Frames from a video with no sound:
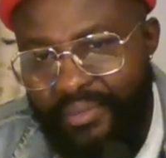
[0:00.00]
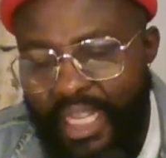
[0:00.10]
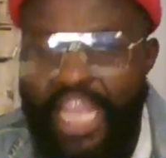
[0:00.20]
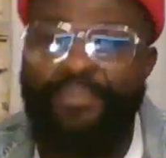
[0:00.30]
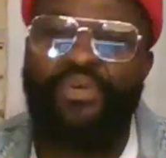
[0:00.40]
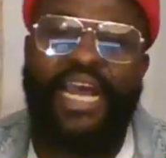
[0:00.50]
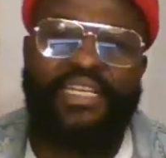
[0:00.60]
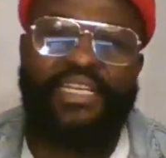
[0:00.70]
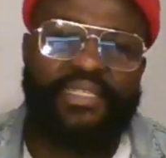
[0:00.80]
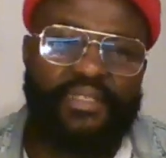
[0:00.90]

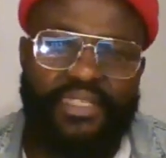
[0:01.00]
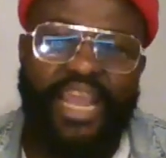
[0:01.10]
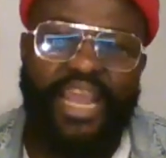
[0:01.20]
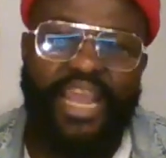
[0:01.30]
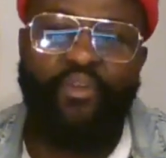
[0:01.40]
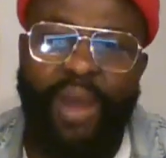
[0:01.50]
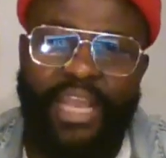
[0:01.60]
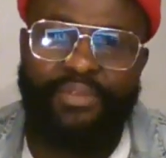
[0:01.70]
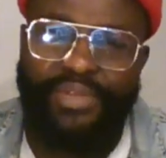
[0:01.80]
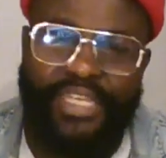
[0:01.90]
Eburianis, Dave
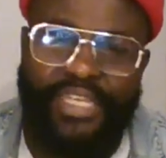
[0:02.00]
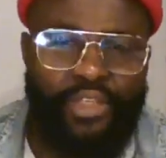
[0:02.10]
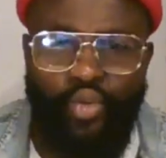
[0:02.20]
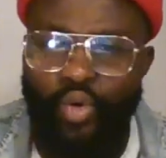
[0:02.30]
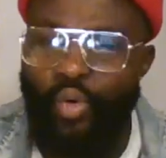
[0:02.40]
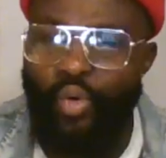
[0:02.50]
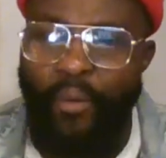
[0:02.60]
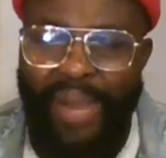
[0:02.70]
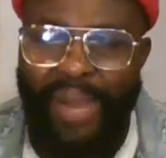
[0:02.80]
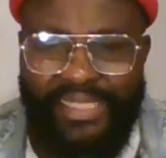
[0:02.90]
Umahi begin to look
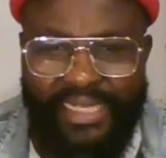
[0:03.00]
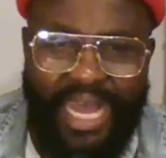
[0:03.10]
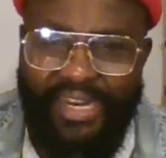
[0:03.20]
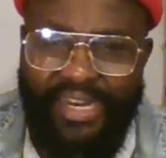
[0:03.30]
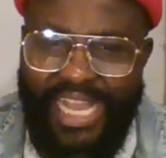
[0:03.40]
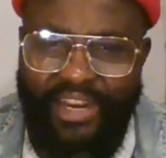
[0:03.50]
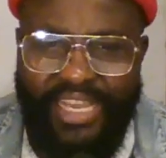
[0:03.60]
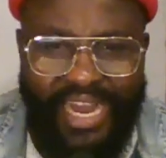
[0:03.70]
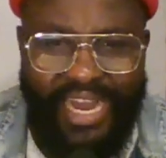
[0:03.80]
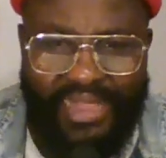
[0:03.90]
for Mazi Nnamdi Kanu
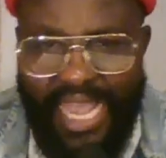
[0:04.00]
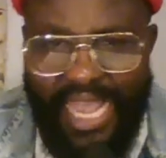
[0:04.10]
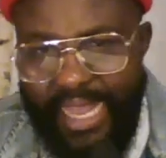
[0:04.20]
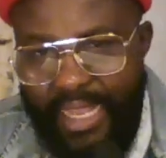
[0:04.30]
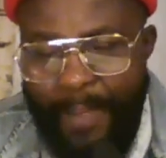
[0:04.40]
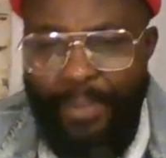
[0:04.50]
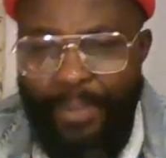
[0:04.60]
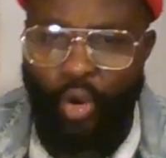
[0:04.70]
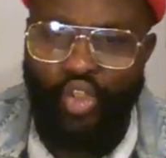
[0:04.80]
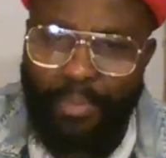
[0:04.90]
here and there
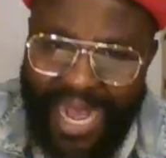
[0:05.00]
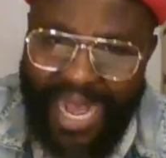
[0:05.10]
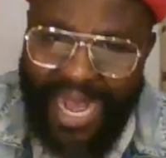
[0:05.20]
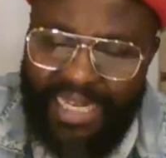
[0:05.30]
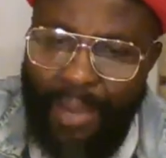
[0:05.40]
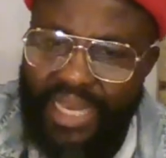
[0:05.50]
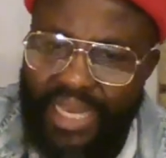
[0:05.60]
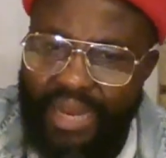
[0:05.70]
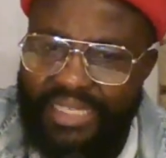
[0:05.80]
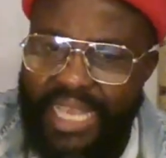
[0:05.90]
because Mazi Nnamdi
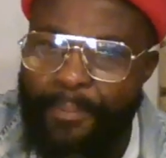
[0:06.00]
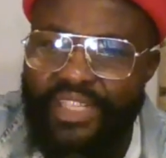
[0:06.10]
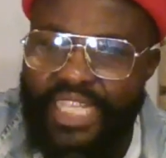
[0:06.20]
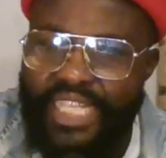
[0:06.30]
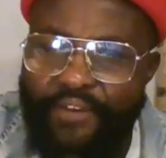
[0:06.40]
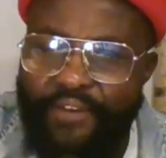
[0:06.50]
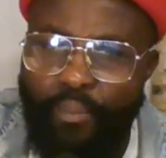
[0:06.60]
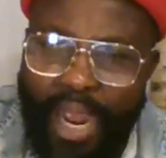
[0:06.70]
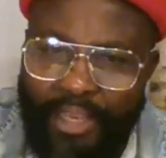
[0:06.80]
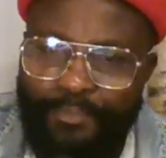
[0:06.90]
Kanu is helping Dave
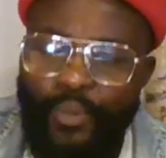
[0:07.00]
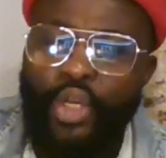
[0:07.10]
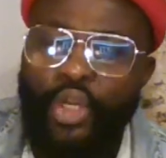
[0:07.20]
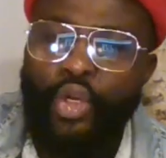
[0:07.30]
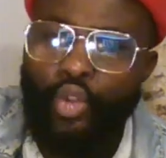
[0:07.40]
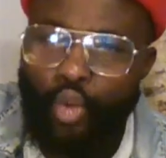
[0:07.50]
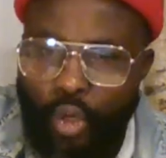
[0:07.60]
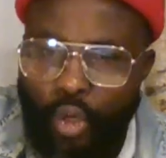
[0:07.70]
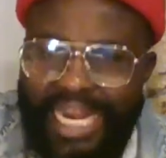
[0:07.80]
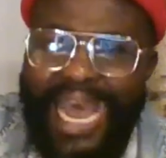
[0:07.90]
Umahi to
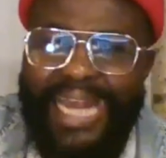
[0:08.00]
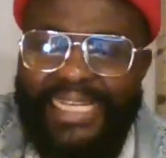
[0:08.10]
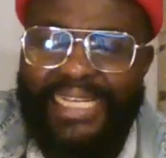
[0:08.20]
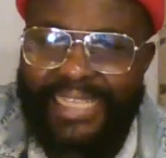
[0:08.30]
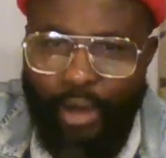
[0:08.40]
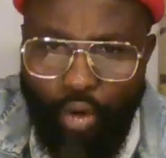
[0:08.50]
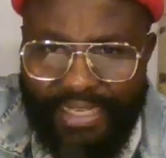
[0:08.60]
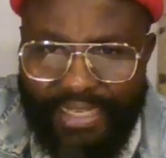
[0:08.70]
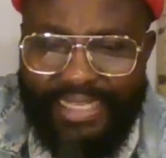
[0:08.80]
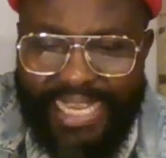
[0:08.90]
clear the
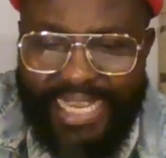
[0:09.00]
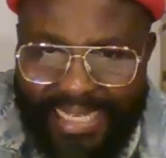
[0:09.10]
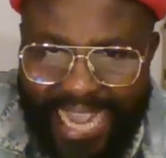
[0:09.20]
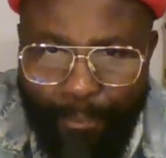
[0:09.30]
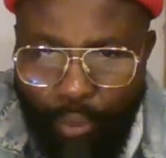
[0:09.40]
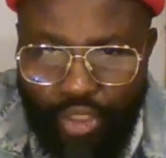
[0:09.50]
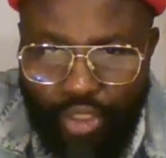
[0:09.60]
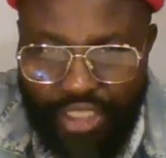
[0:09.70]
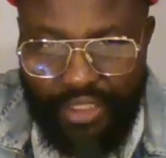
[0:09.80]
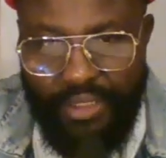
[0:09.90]
terrorists in their
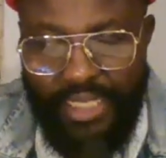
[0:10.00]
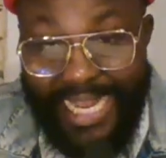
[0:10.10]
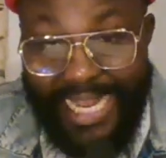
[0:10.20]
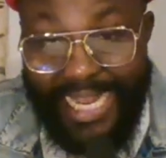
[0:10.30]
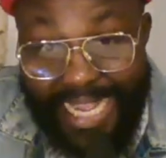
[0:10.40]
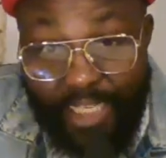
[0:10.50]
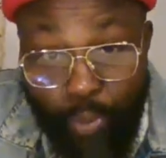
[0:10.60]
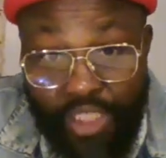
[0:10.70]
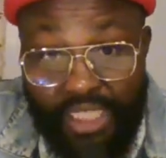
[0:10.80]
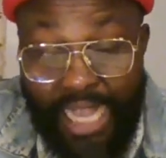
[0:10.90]
bushes, in his
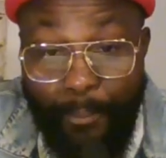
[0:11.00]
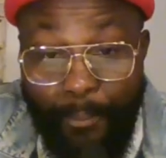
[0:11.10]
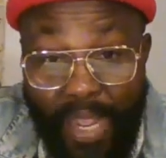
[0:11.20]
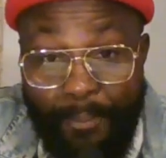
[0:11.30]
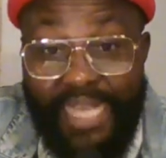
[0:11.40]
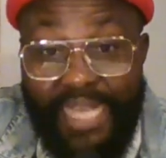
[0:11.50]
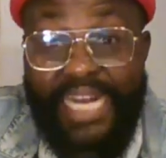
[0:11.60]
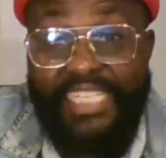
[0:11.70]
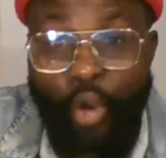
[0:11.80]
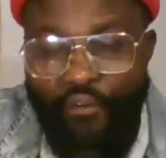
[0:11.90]
bushes, that a place
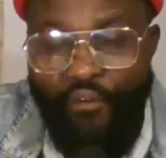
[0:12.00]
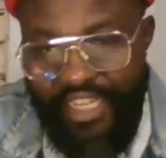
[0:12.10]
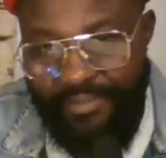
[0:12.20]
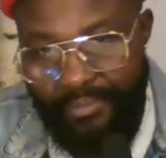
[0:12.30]
that is governing.